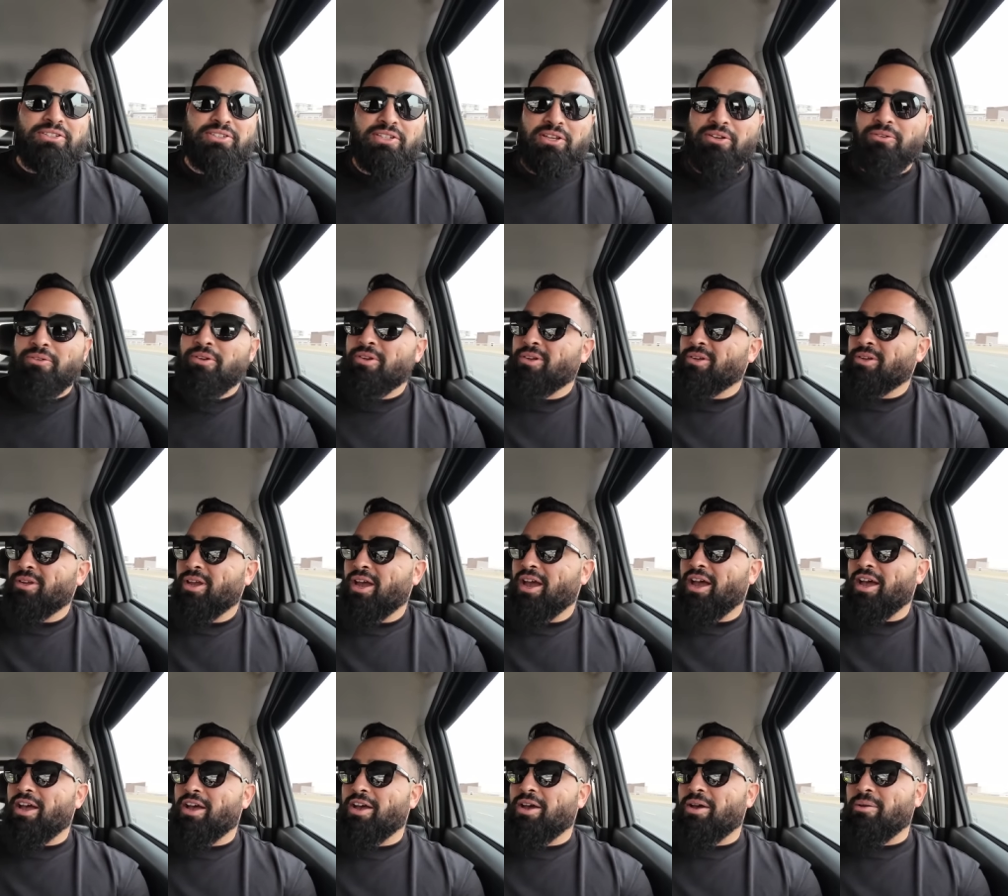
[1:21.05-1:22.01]
So
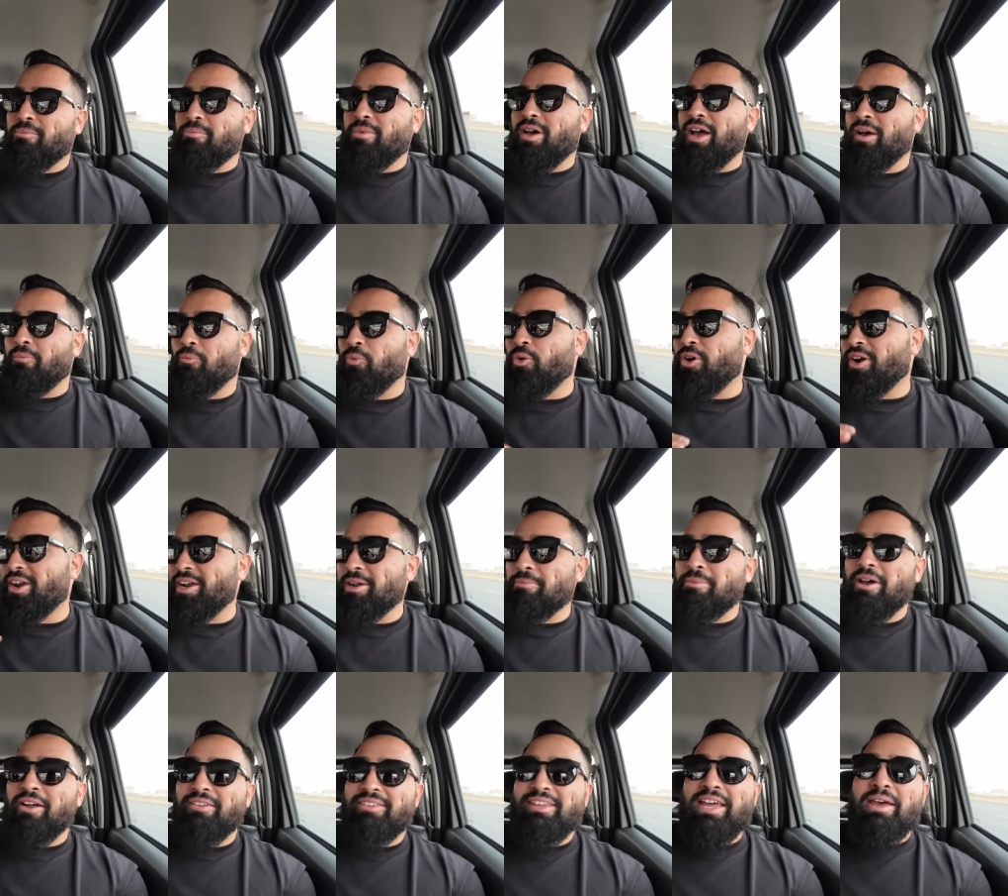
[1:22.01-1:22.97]
I'm worrying
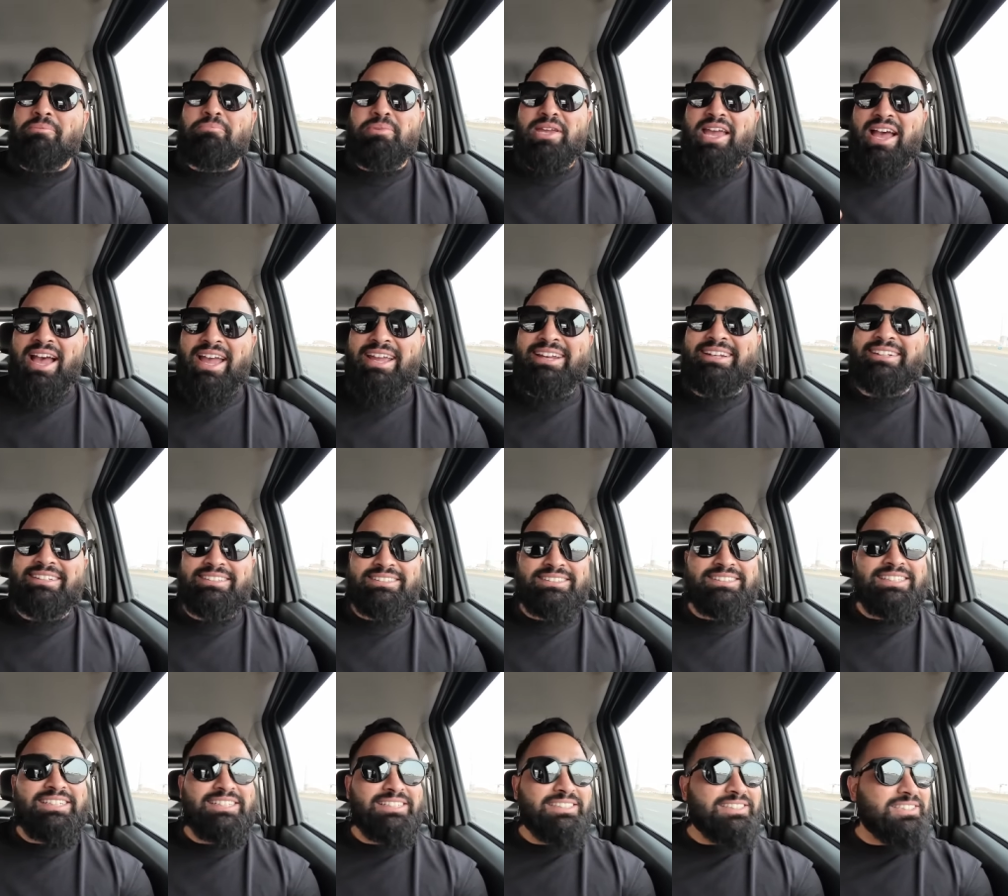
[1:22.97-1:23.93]
about that behind the
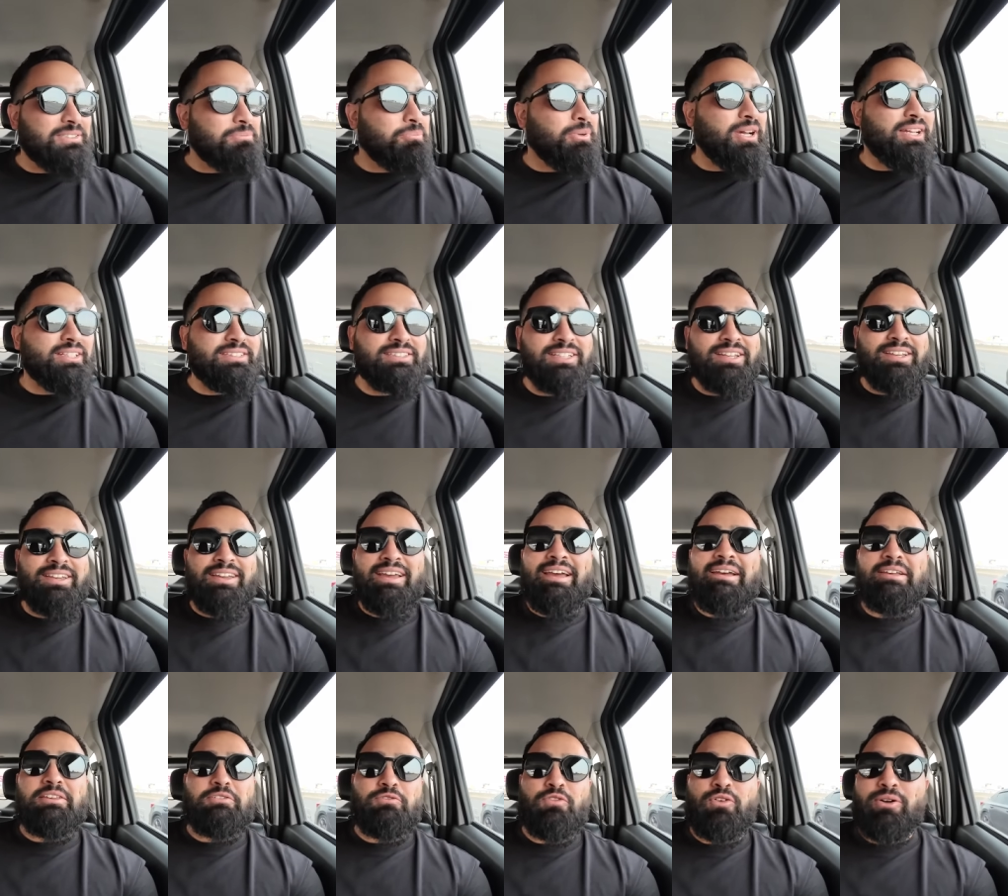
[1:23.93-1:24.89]
scenes, but
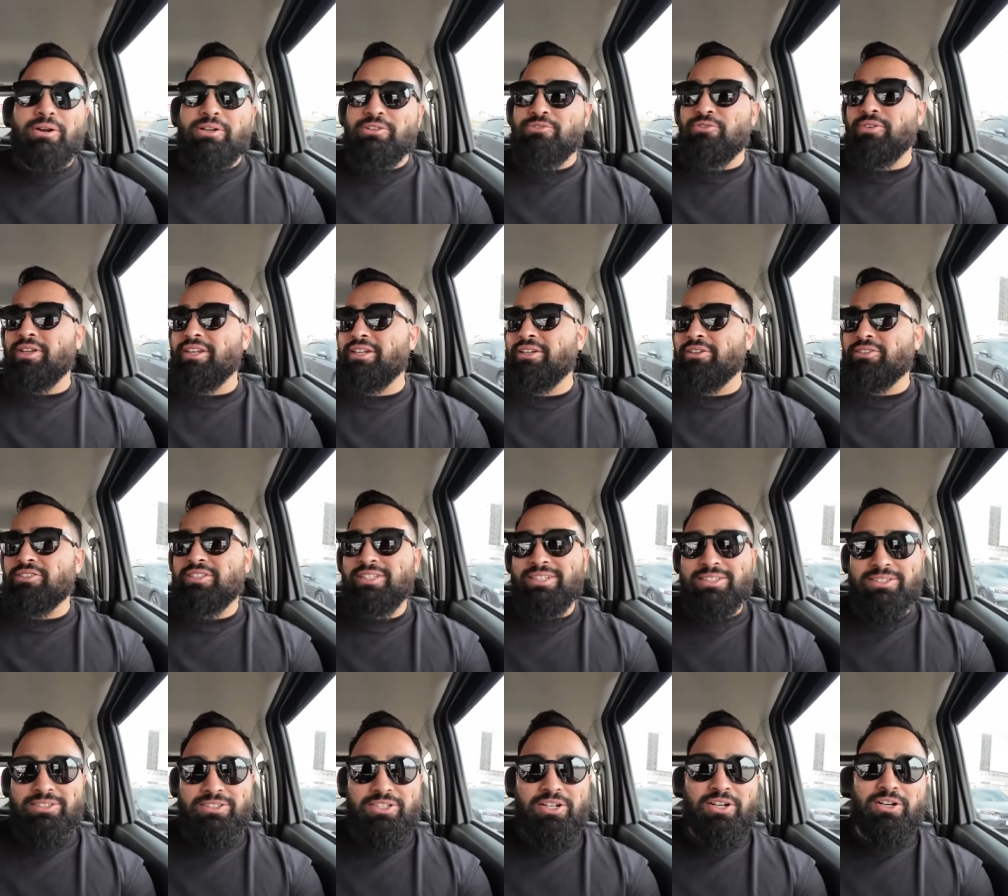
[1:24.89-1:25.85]
as far as video is
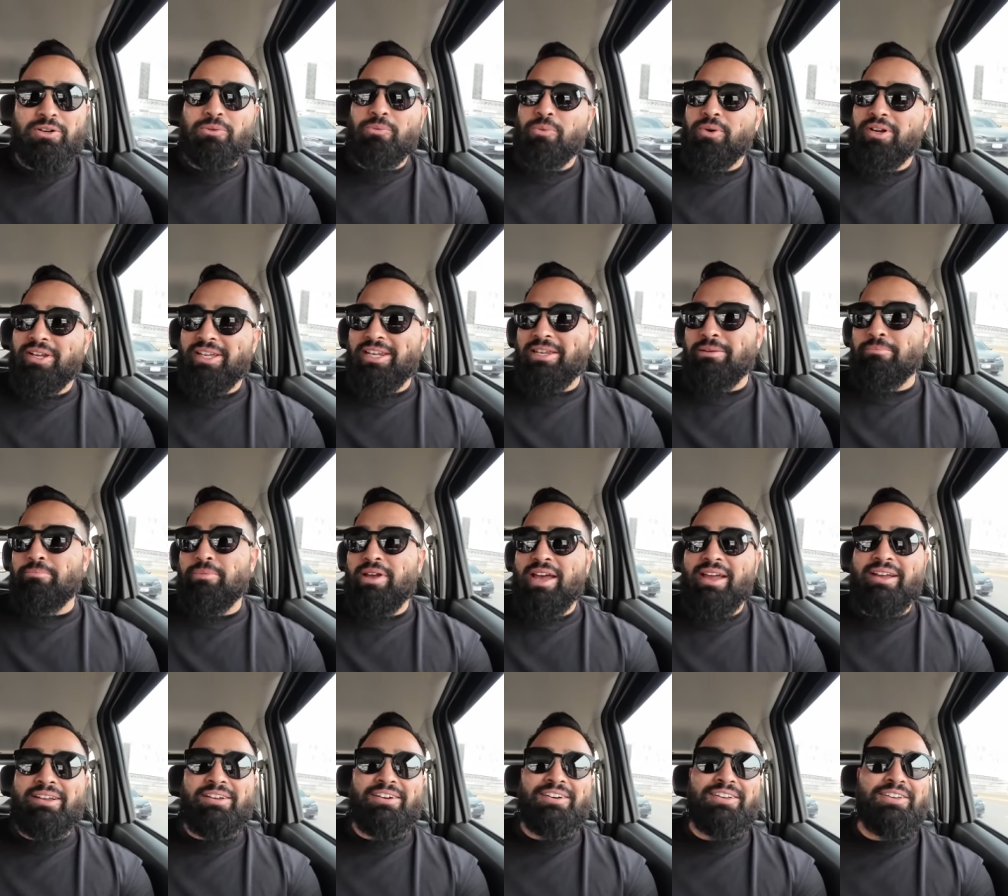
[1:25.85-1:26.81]
concerned, we're getting
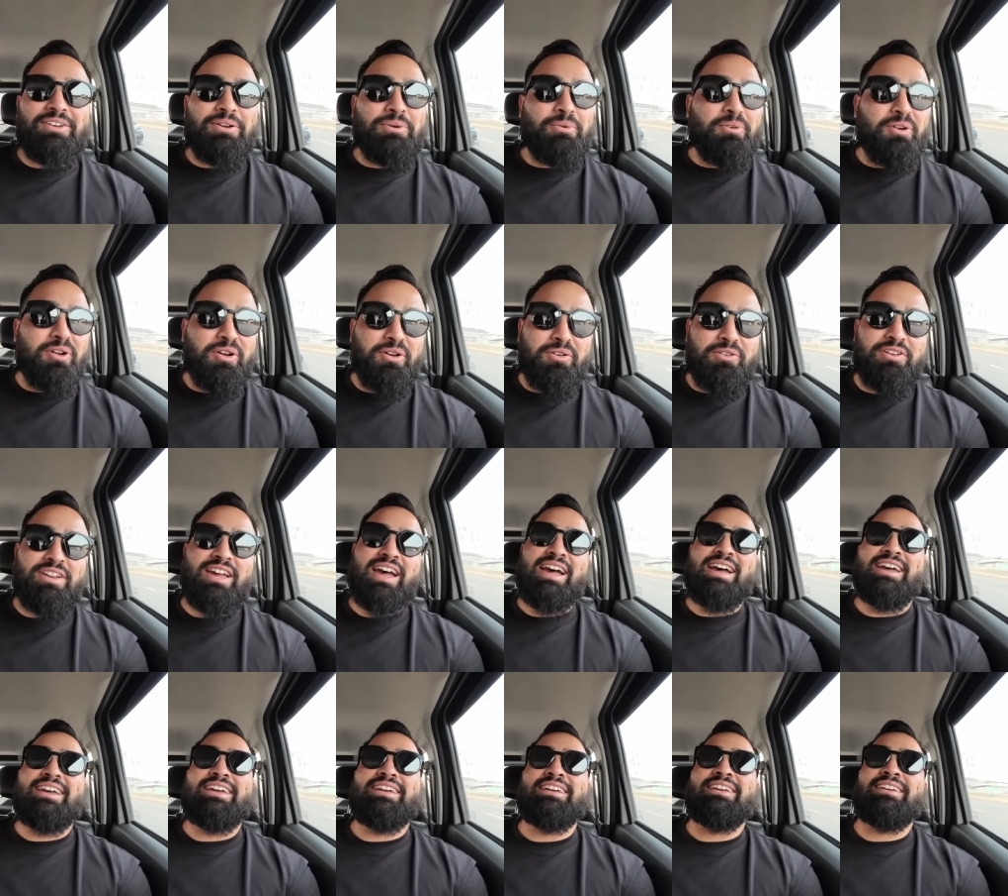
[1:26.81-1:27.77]
back on the road.
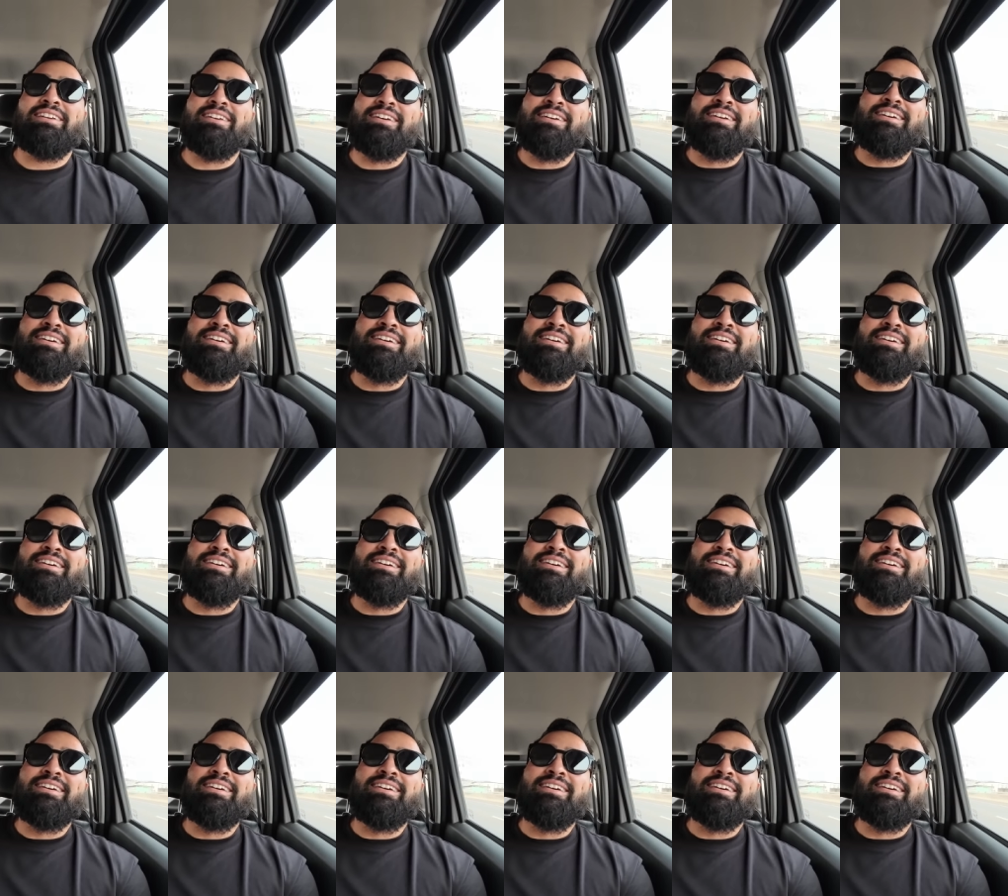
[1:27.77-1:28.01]
I